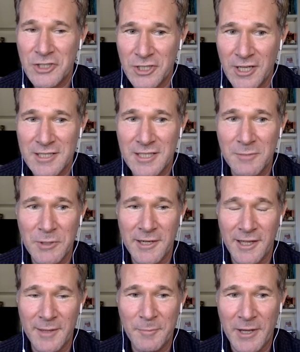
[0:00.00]
just the
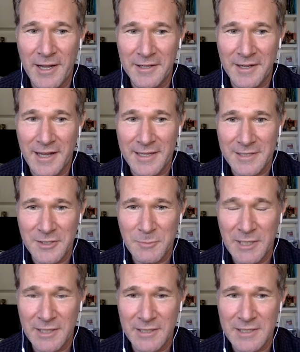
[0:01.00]
Beat L A podcast that's
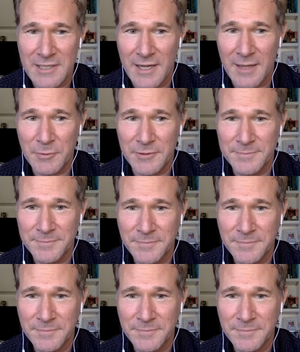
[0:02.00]
making this happen.